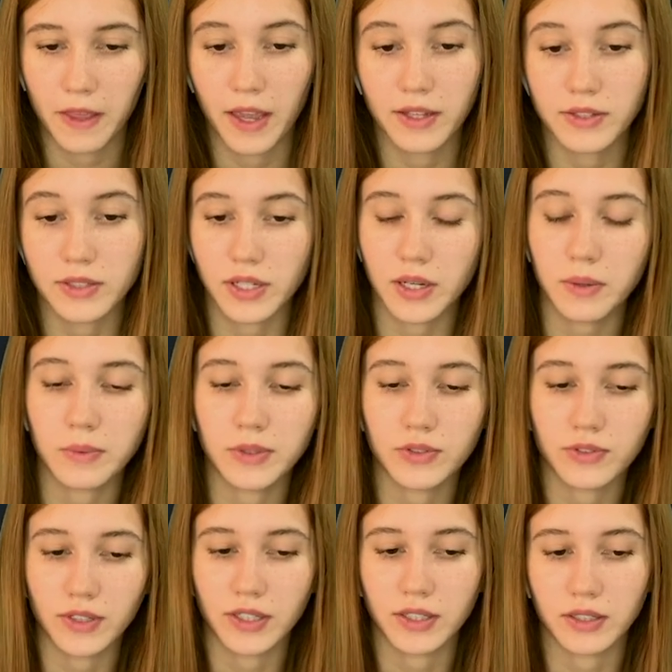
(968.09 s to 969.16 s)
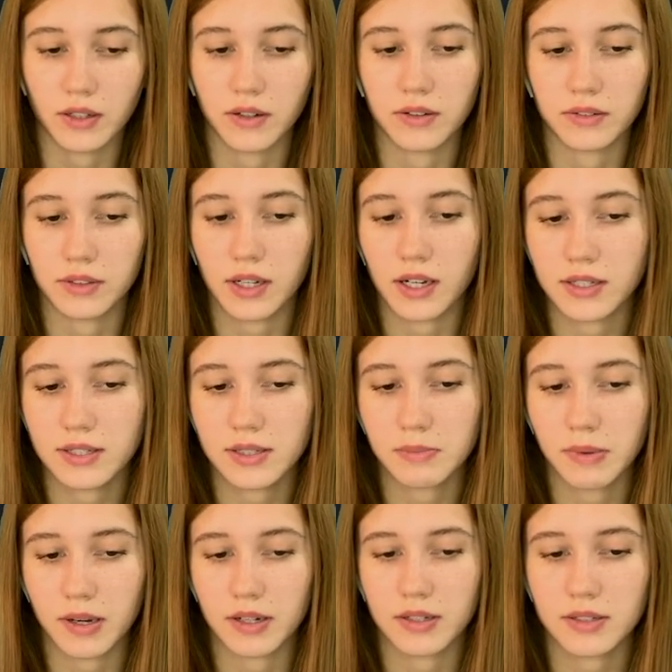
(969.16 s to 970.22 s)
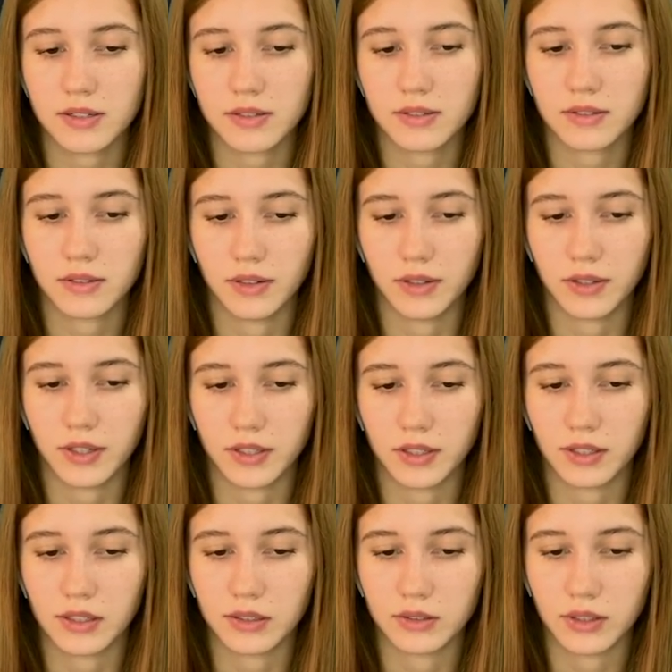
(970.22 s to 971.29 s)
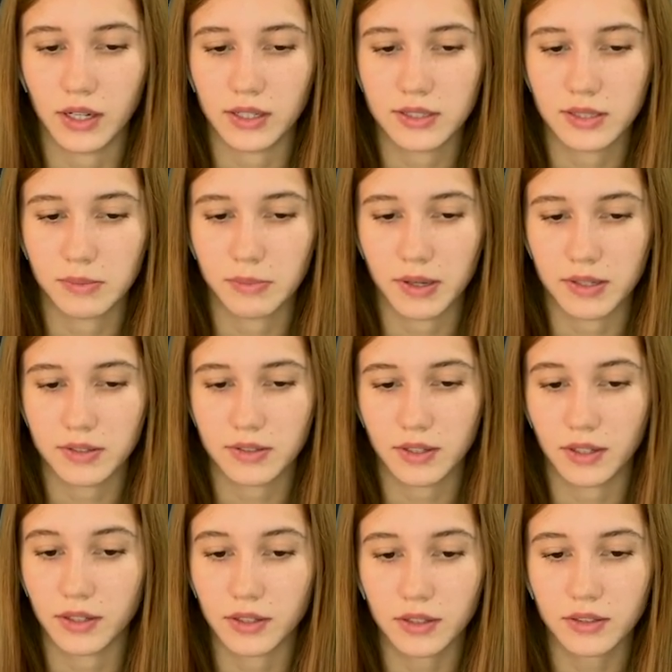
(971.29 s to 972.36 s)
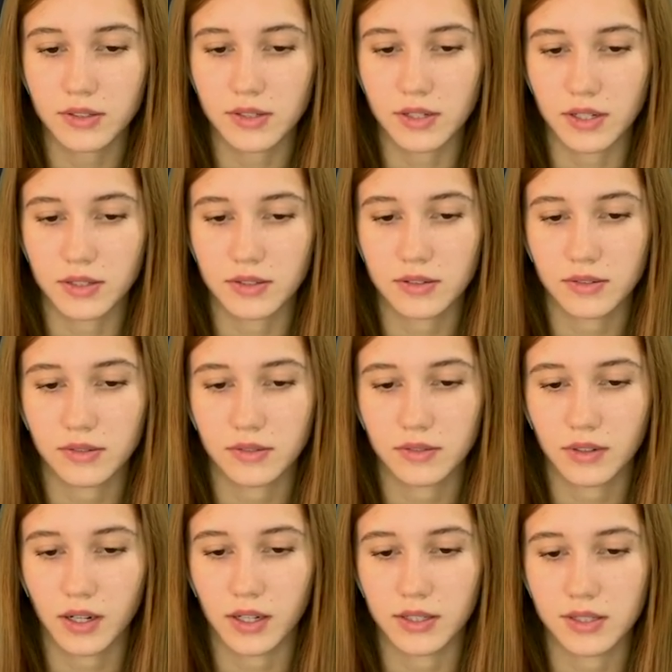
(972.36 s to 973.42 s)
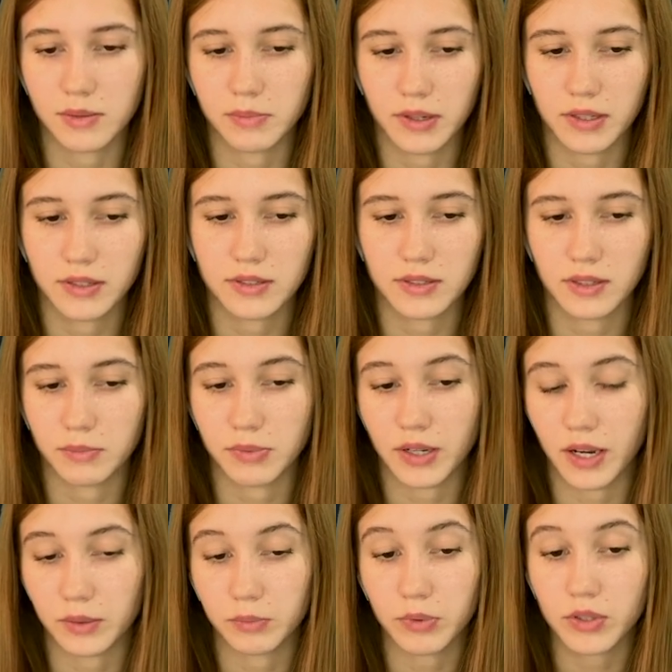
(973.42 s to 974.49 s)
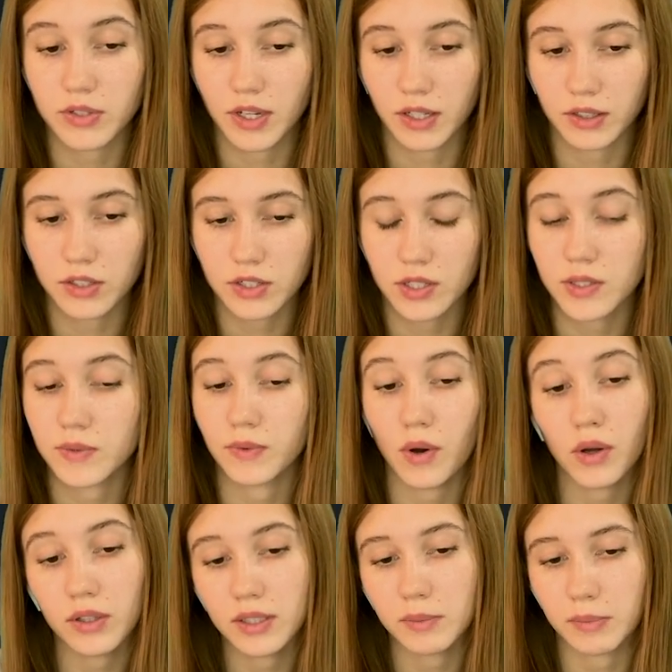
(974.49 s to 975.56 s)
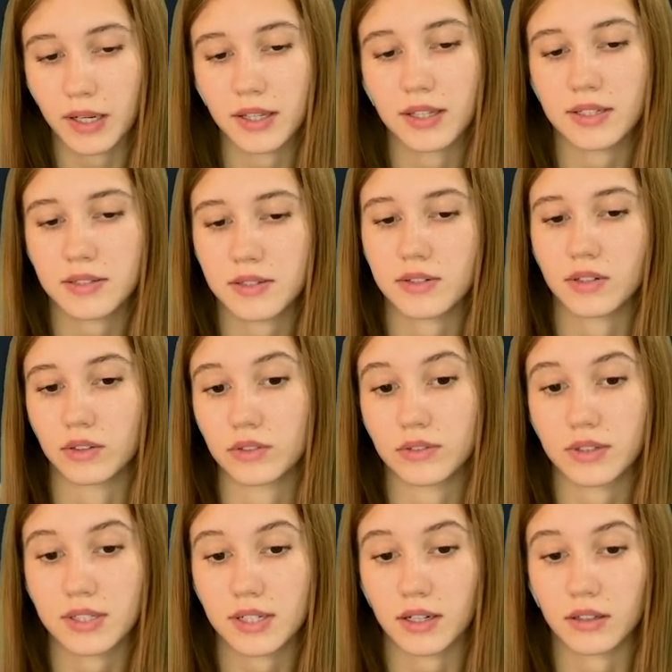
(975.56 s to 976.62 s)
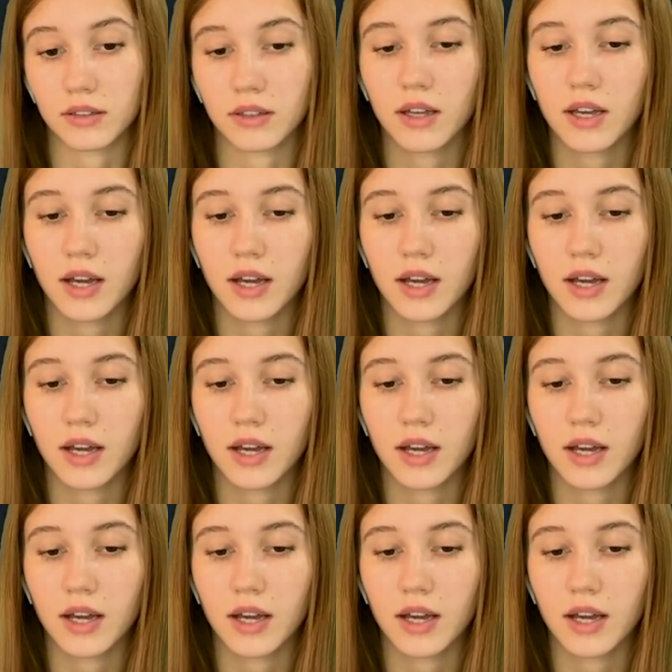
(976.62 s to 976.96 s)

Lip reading: Today we traded on CancerPass. You can include CancerPass here. Today's CancerPass, the payout percentage has fallen, but this is not critical.